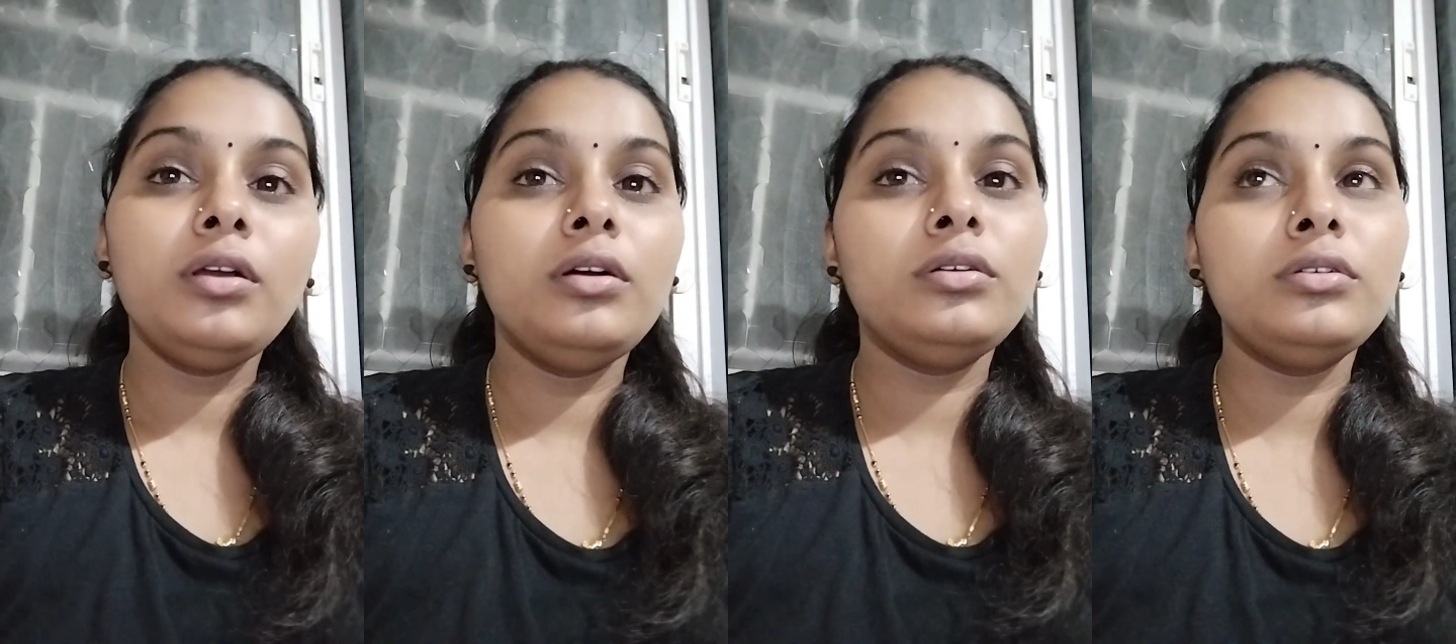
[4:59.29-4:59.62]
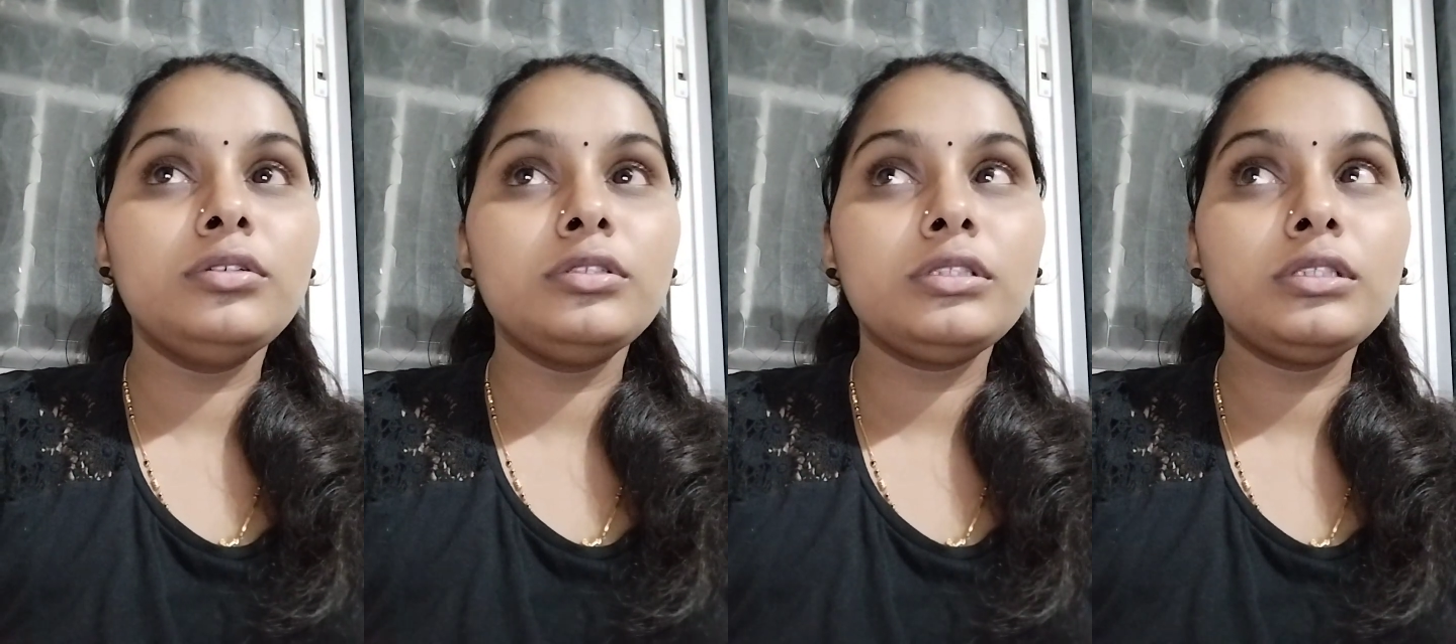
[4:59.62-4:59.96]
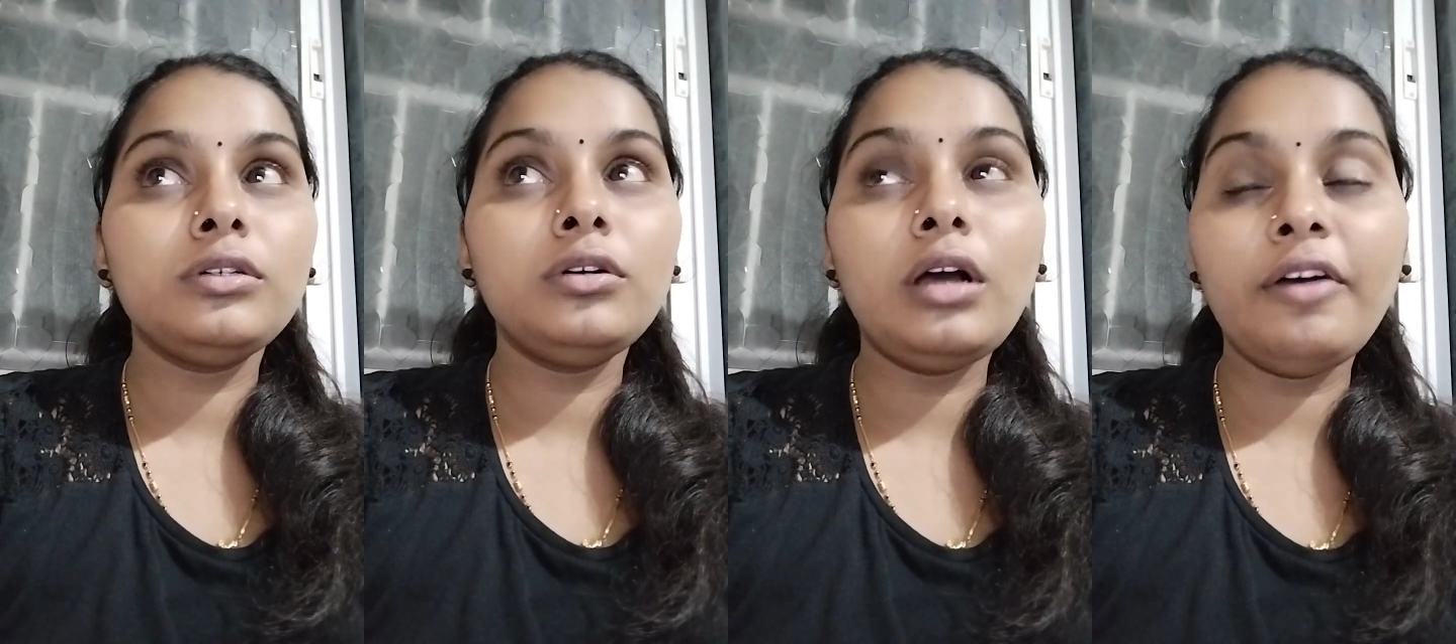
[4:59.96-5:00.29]

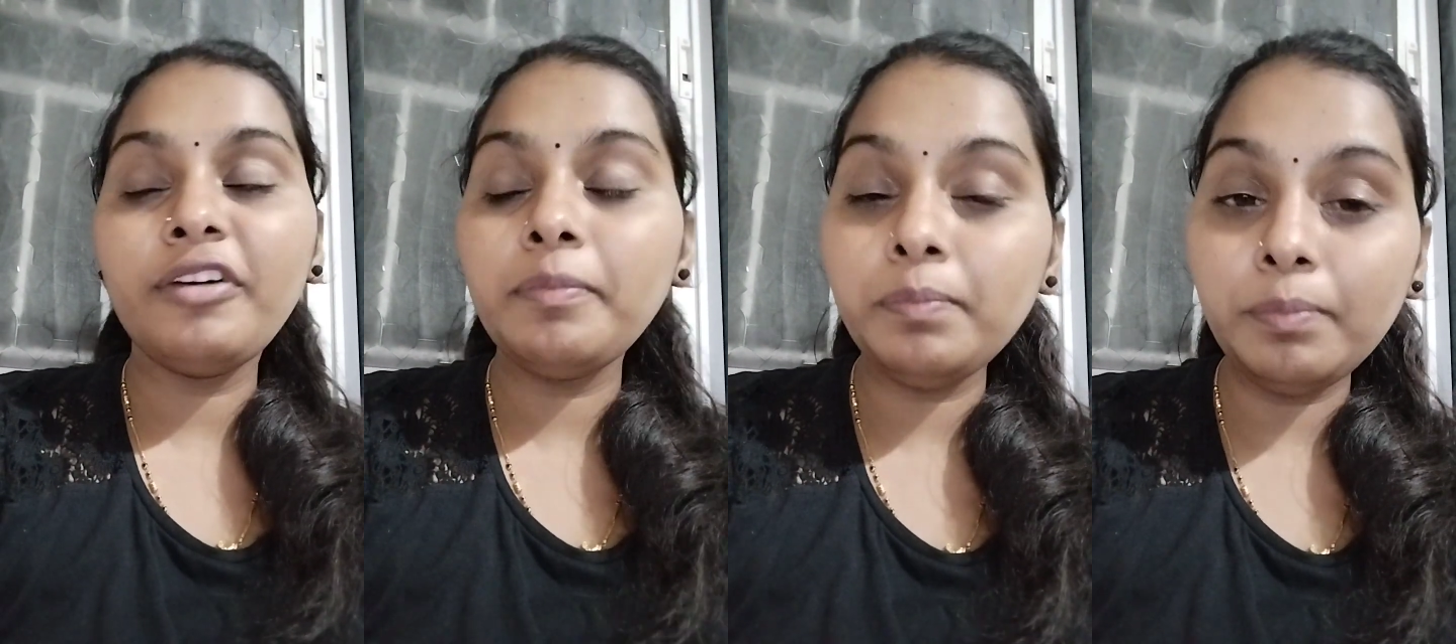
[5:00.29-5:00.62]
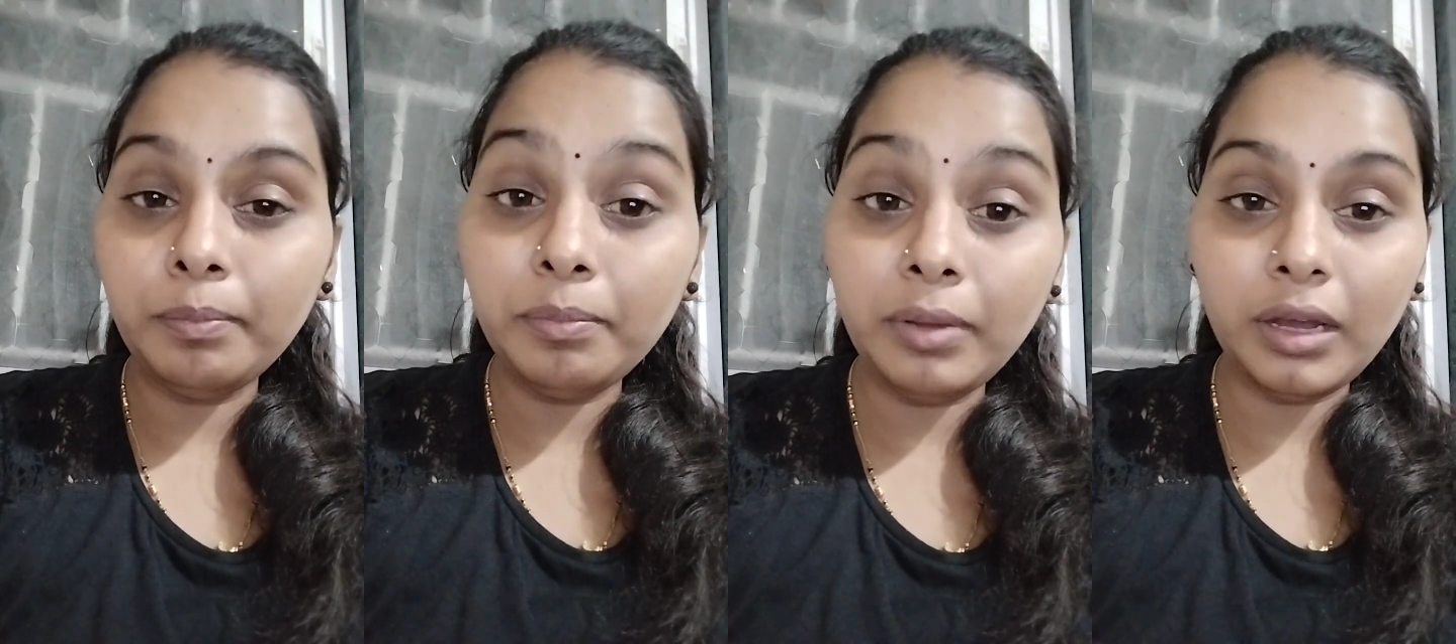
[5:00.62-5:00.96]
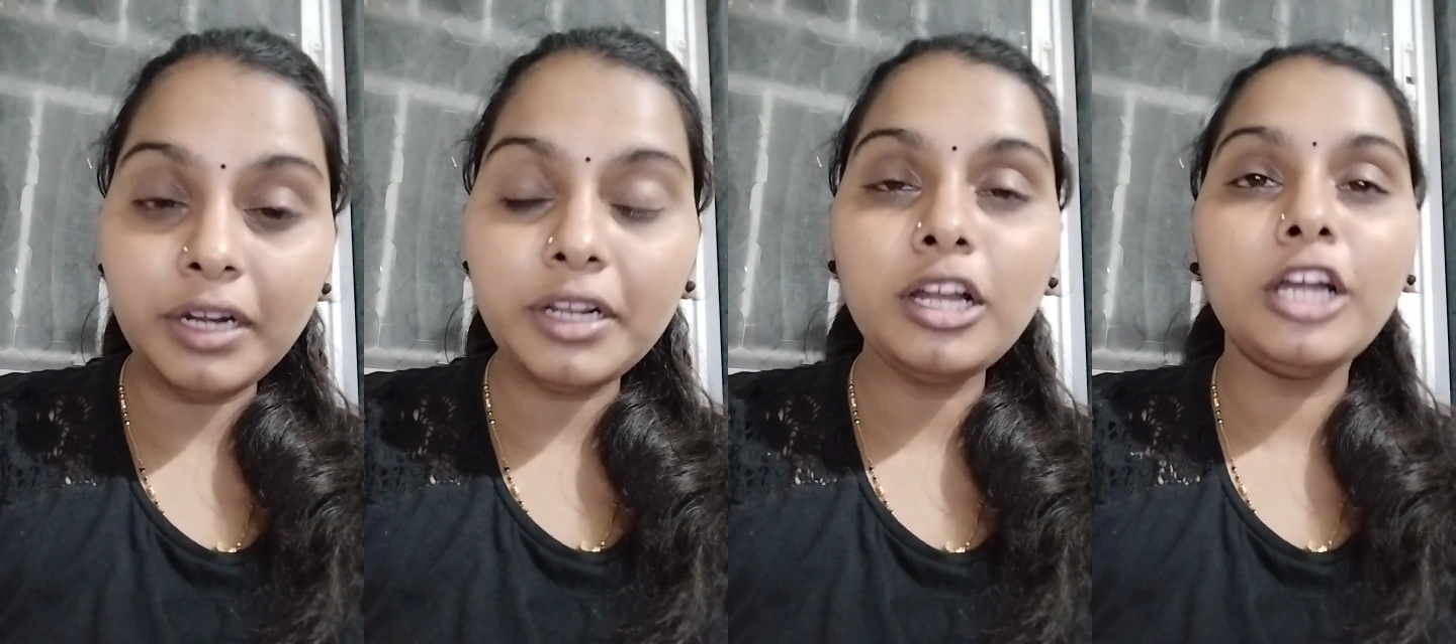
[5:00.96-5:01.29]
So our blood